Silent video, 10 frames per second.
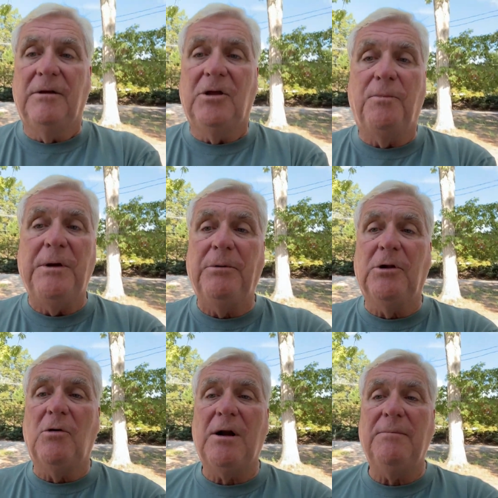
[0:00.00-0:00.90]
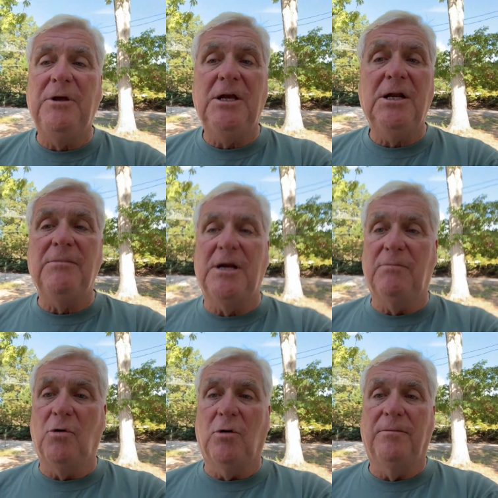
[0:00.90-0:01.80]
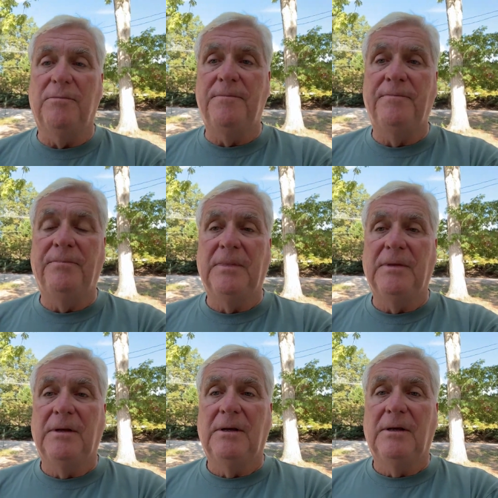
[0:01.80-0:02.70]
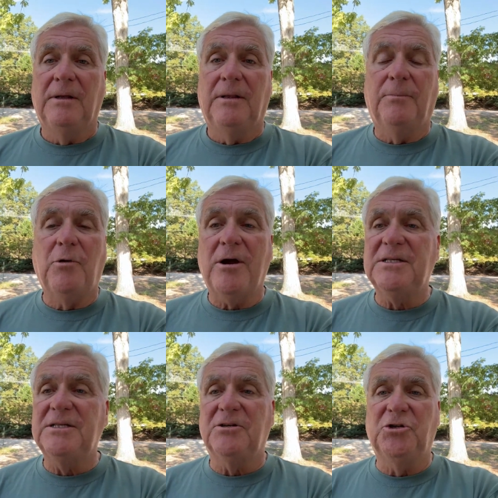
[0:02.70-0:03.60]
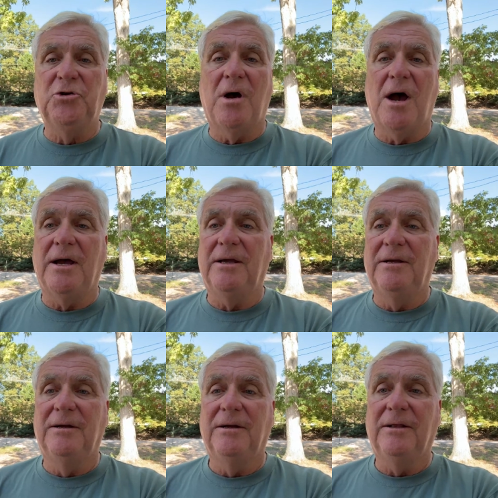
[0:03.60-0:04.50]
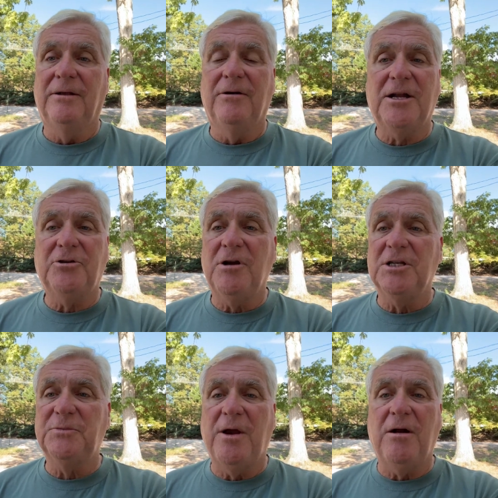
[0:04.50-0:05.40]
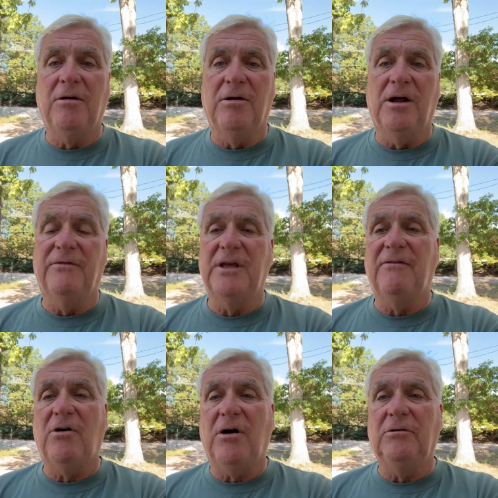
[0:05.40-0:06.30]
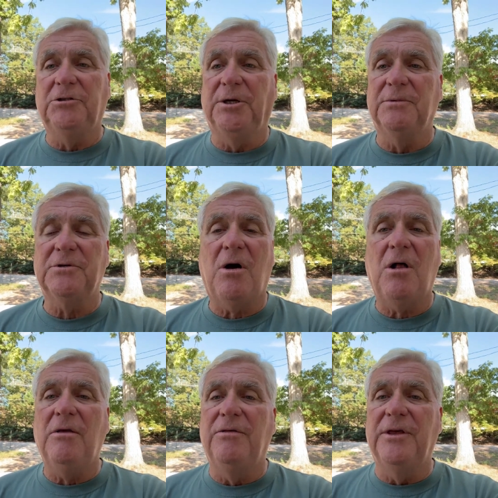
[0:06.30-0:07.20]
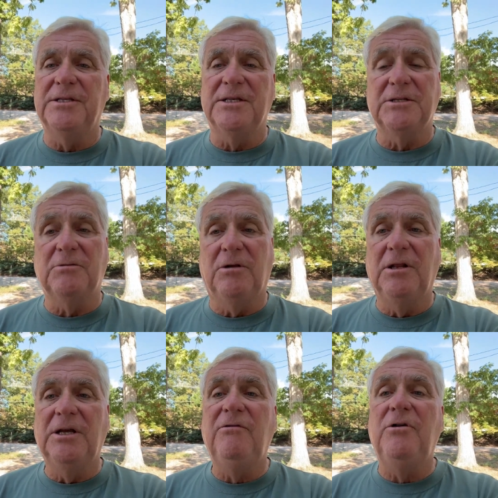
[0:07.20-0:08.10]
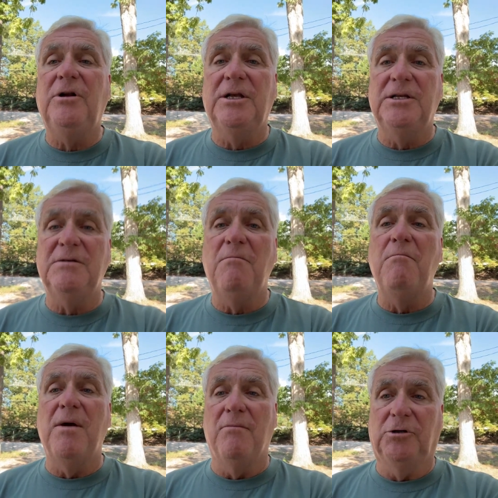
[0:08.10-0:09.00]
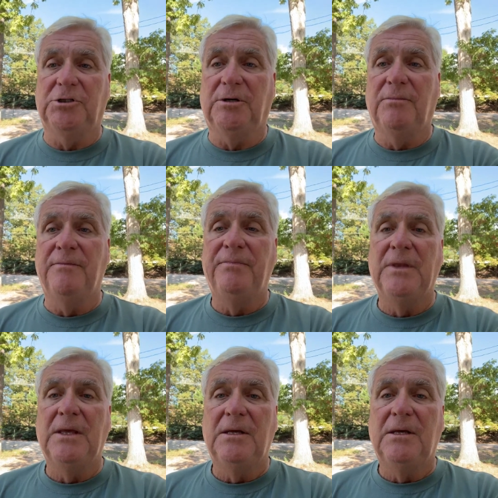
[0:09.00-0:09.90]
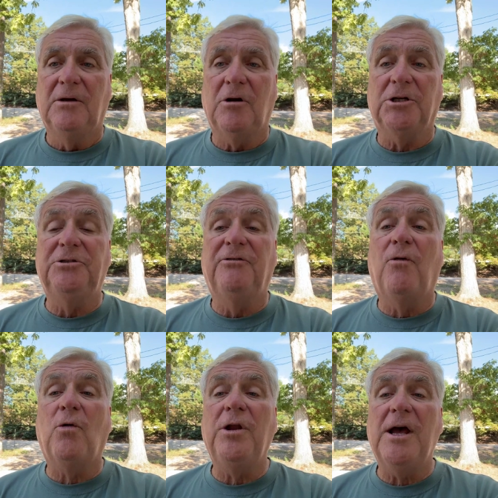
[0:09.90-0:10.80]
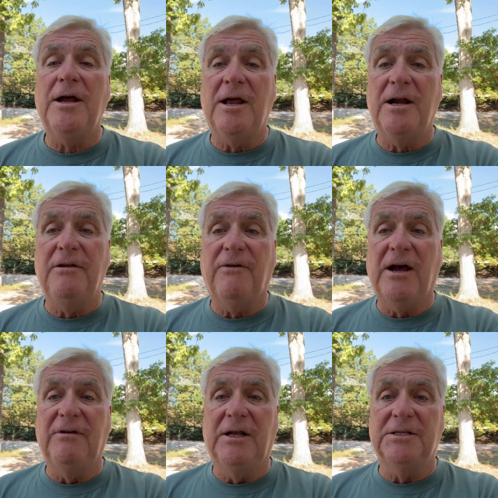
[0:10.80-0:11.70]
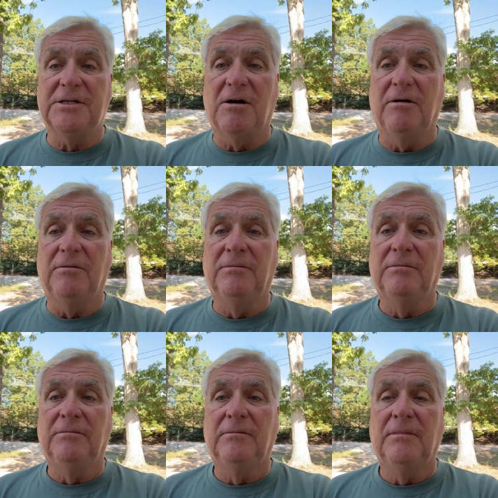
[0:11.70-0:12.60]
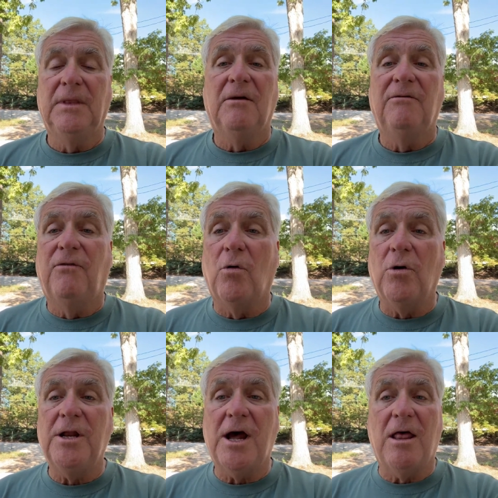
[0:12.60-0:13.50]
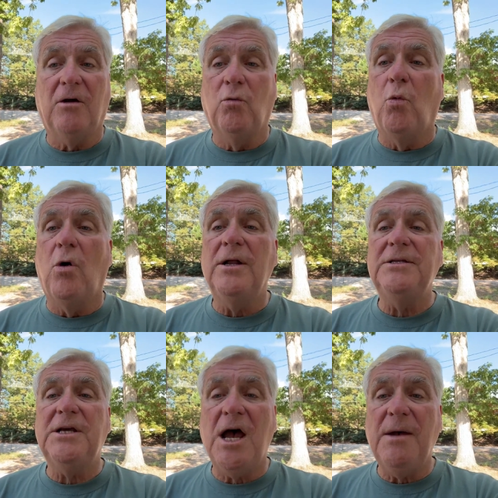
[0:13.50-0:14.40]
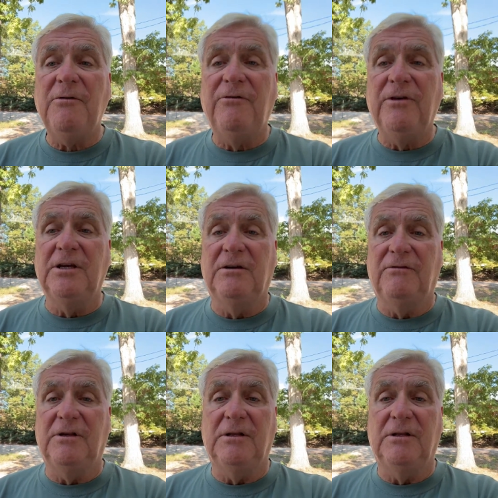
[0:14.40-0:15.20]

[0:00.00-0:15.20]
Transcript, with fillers: You know, people don't want to be in them anymore. The prices are too high. They're not transparent enough. They have auto ships, all of these things. Well, LiveGood is a membership. Costs you $49.95 to get started. $40 one-time affiliate fee.